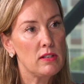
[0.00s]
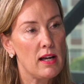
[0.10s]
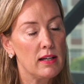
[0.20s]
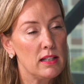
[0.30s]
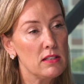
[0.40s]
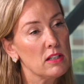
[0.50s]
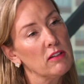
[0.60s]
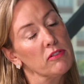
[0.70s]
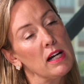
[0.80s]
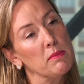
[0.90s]
Uh,
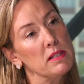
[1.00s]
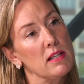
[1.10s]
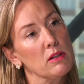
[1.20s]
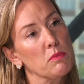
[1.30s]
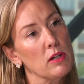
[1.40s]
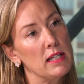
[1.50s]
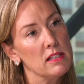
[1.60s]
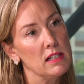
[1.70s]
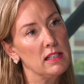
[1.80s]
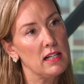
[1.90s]
into fragments that are more
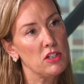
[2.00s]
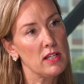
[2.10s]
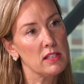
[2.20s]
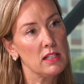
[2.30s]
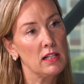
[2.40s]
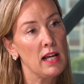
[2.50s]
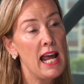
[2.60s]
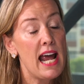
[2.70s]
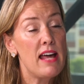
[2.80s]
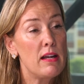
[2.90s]
easily digested
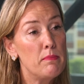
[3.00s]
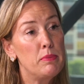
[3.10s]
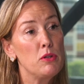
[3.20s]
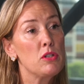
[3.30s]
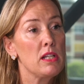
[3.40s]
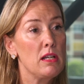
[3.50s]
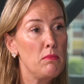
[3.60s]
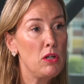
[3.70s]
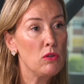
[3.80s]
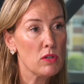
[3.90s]
and then boost the
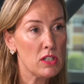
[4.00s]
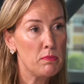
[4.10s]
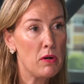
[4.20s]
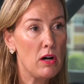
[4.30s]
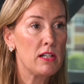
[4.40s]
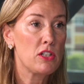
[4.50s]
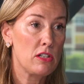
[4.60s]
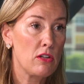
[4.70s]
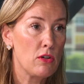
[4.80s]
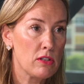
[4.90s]
immune response
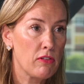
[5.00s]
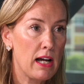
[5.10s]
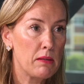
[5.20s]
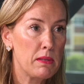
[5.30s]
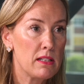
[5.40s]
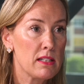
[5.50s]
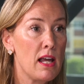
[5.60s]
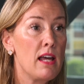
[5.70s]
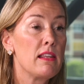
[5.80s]
to those fragments,